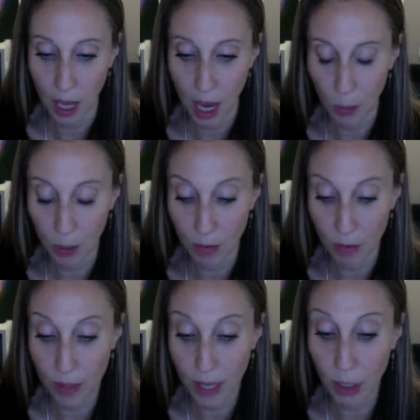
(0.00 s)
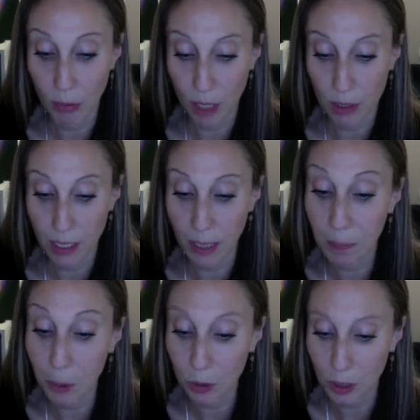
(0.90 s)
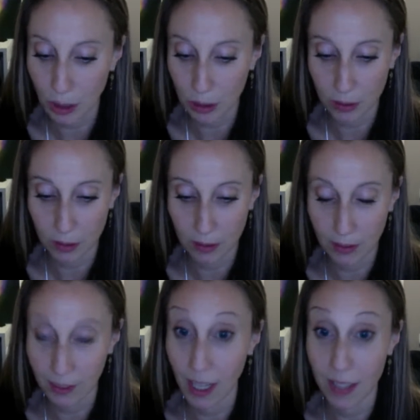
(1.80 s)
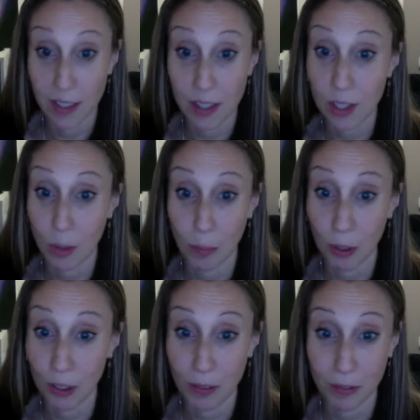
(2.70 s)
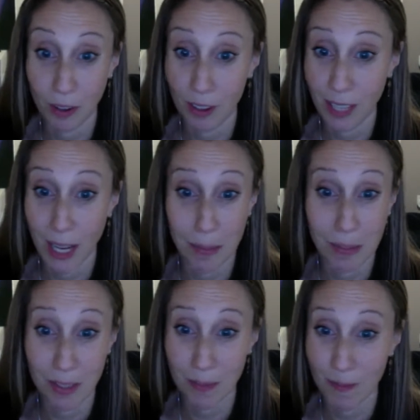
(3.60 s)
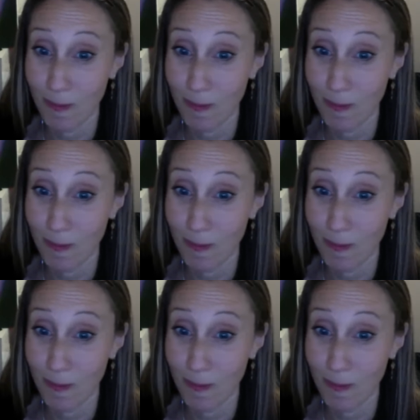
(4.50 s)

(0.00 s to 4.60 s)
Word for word: And whenever they erected a building, guys, this is so pertinent for our times,